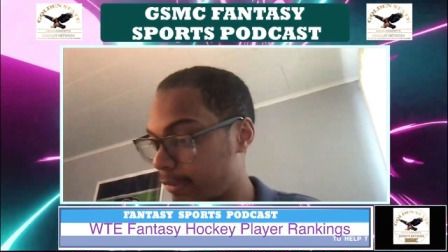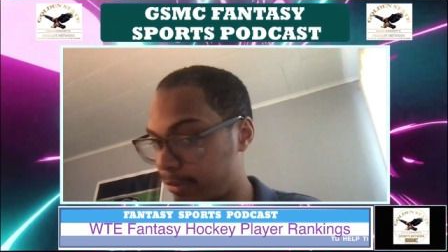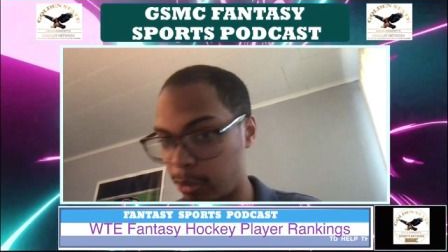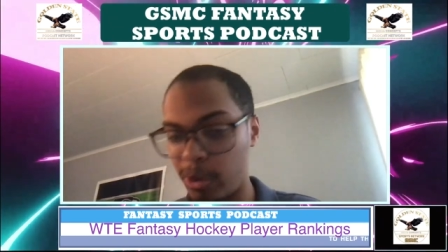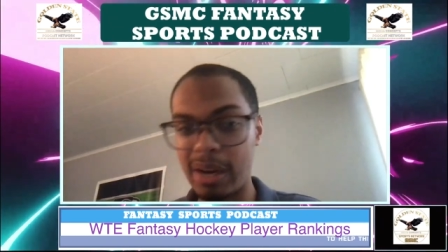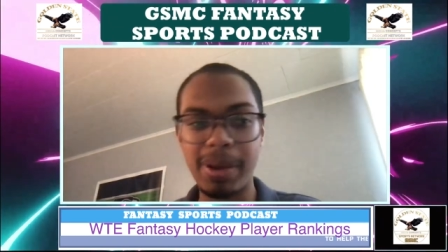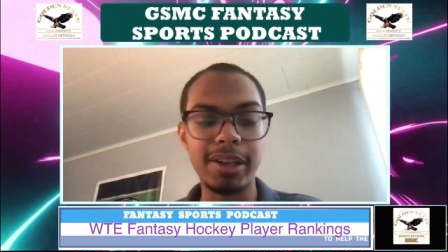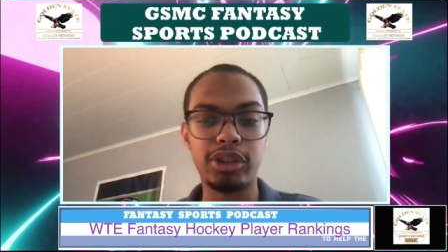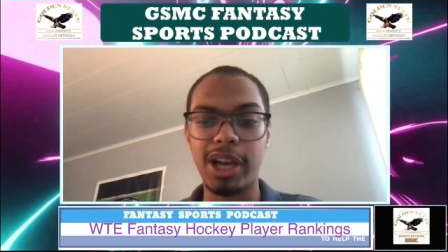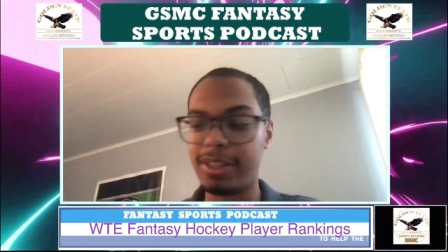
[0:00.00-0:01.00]
For the
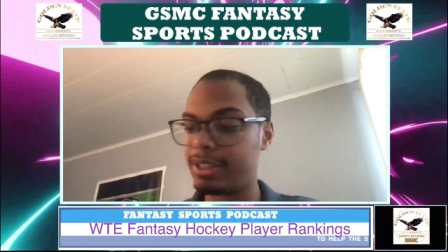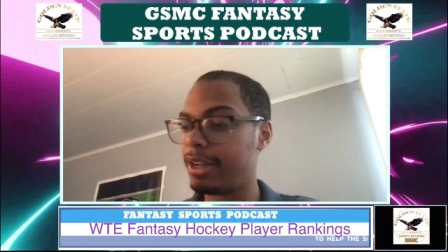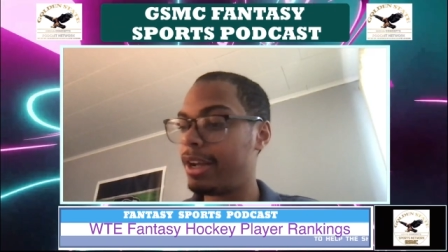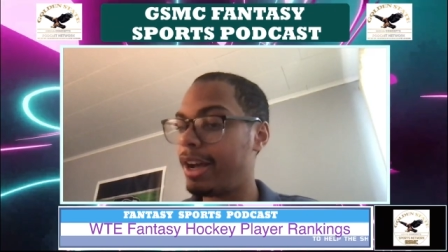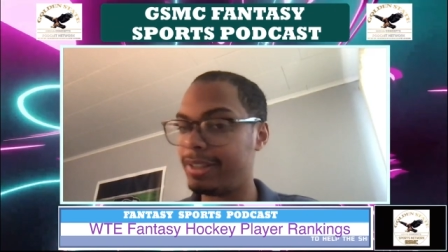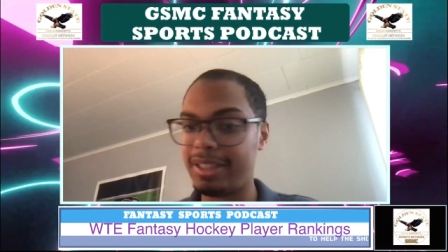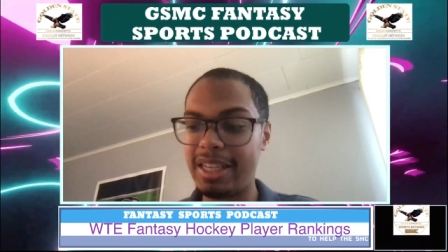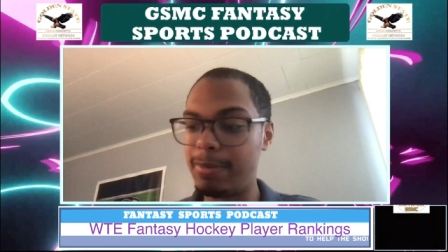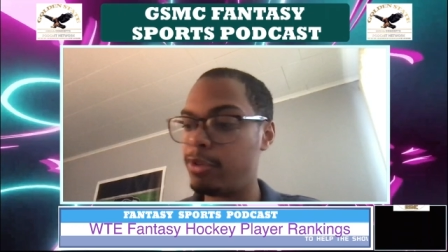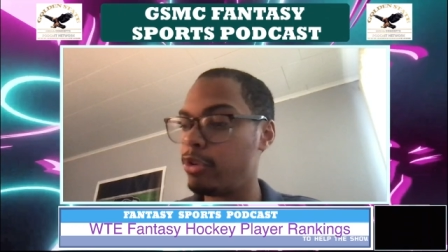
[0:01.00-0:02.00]
Winnipeg Jets, a
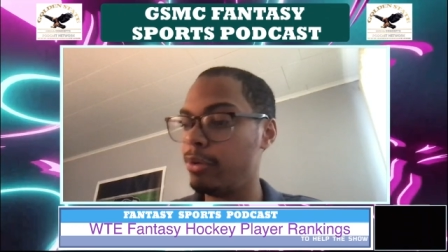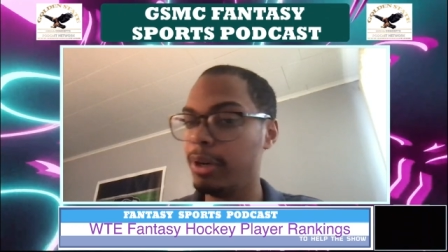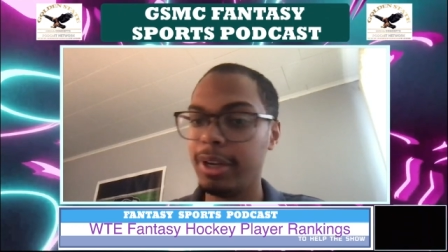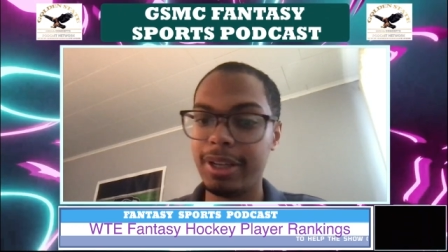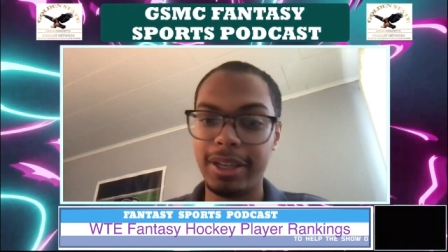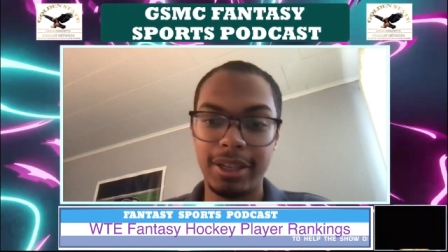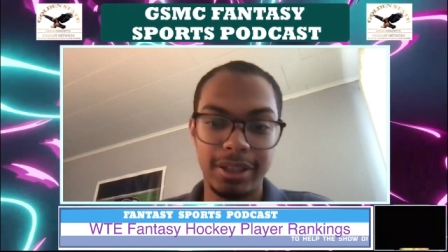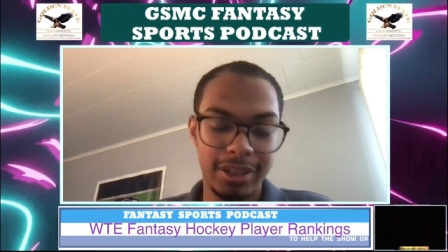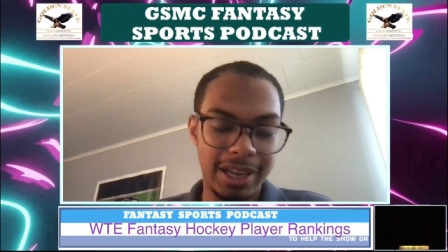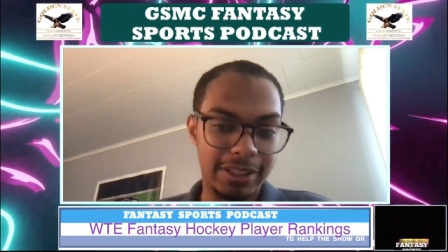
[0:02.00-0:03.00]
team who
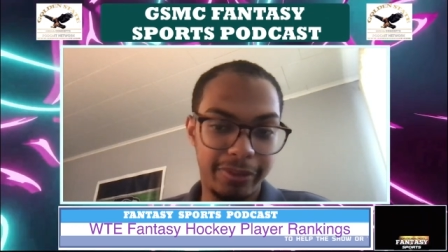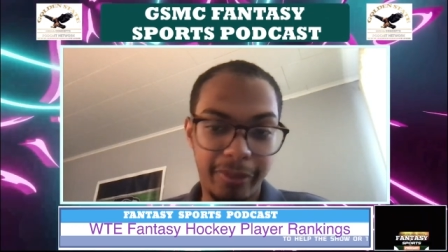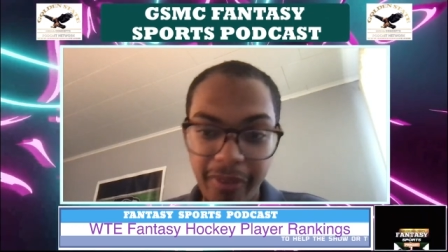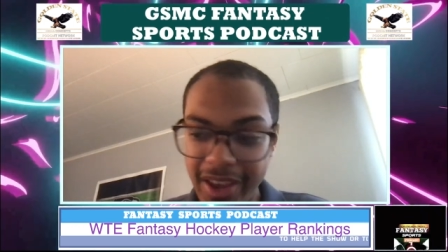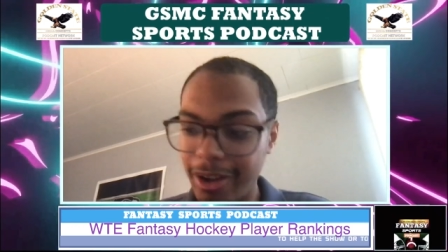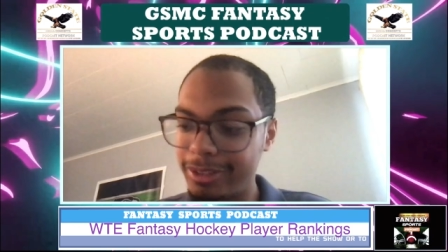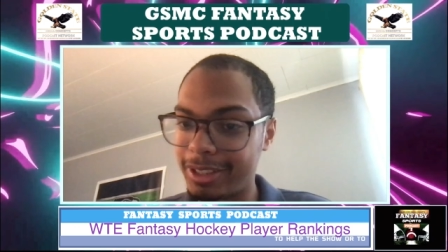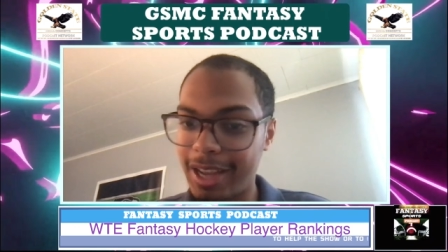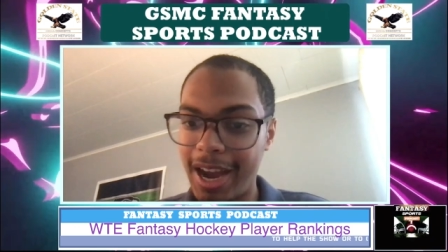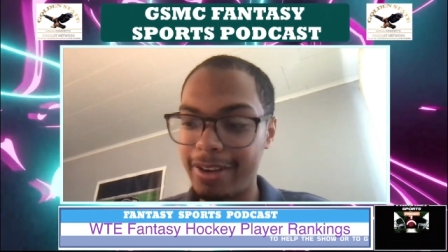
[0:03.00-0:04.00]
has failed to
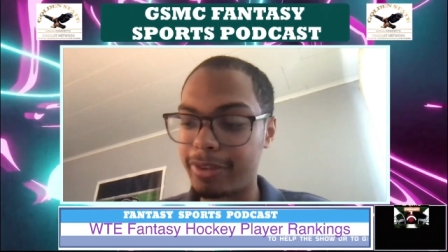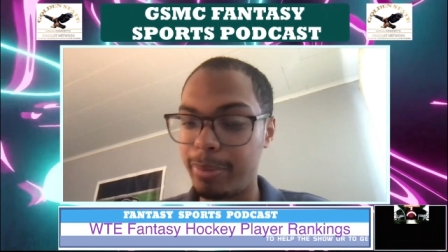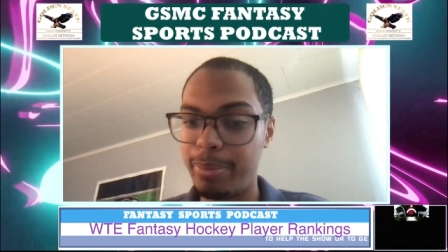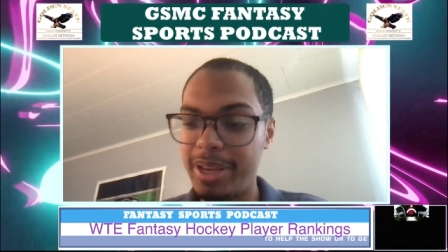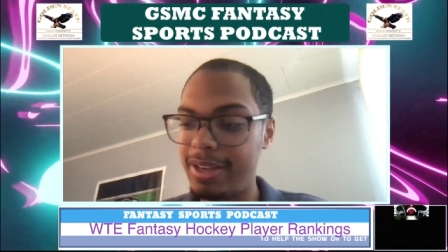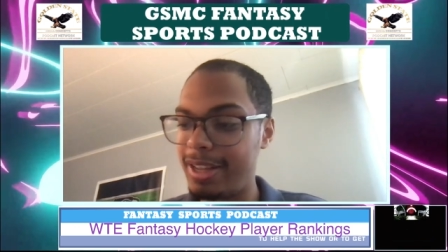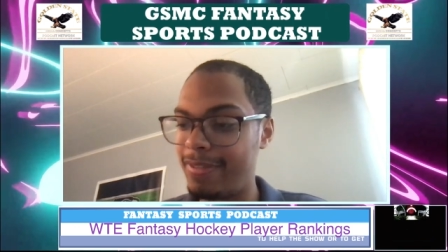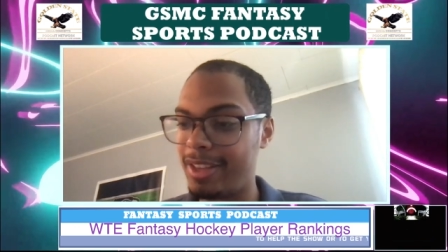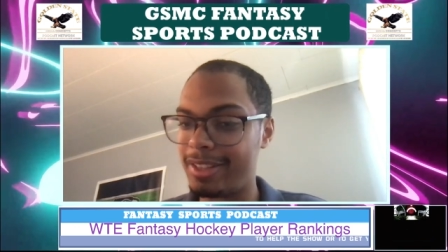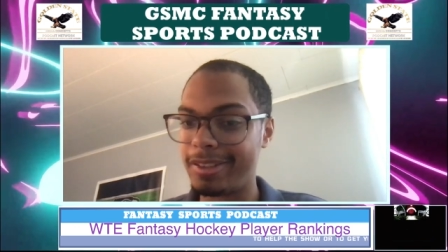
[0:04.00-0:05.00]
kind of compete
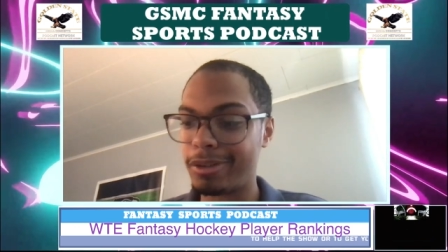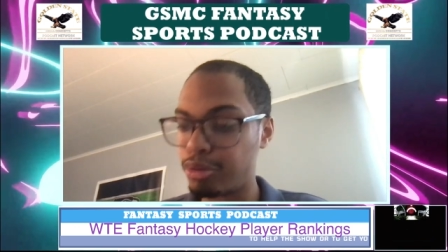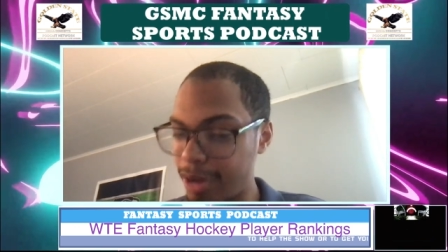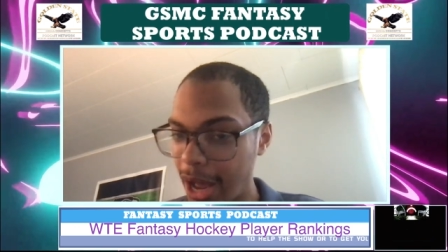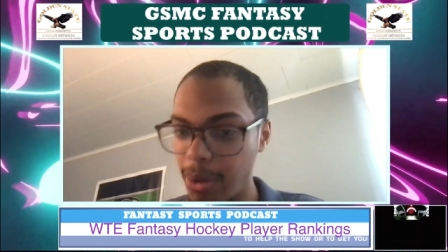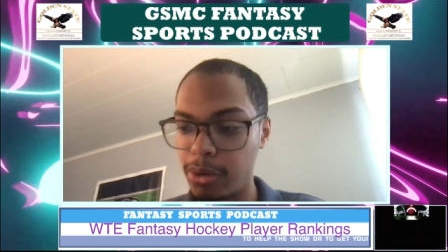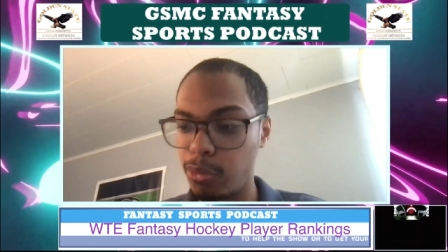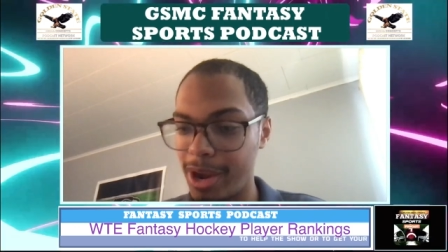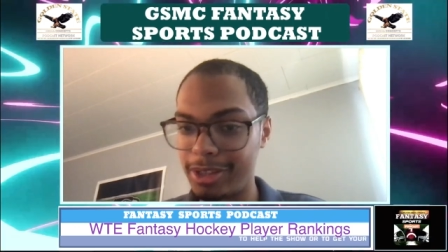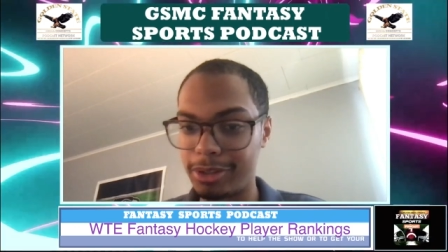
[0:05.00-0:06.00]
in this crowded
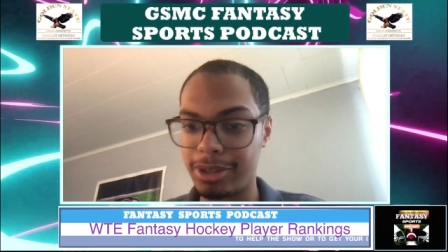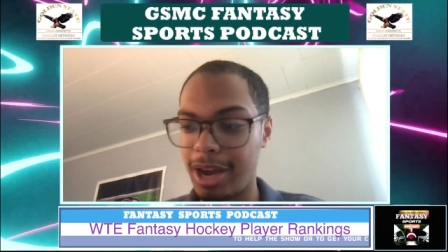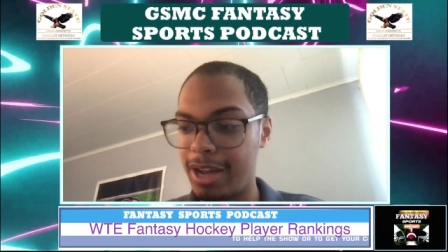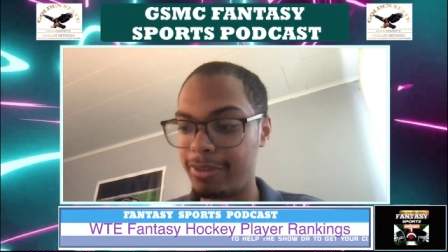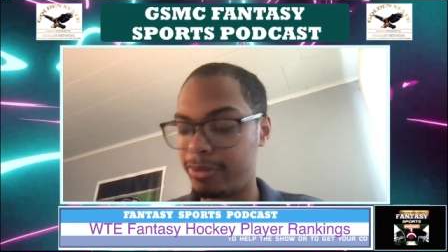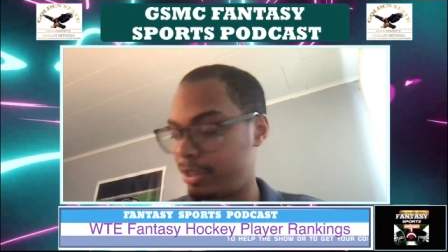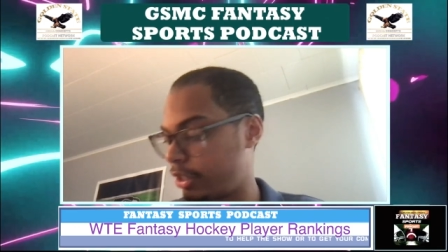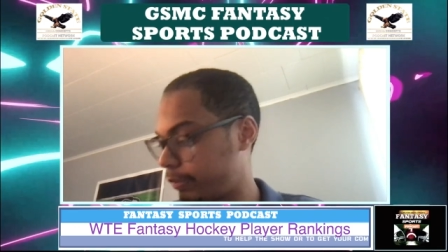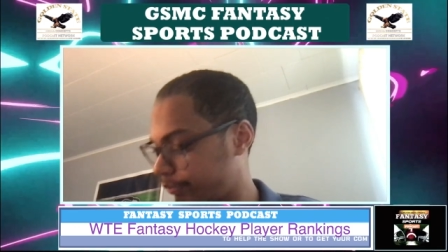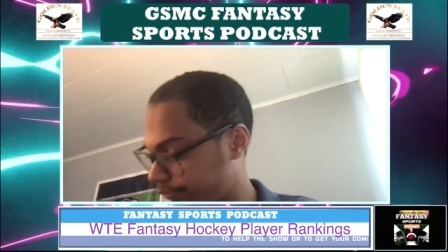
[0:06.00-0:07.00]
Western Conference.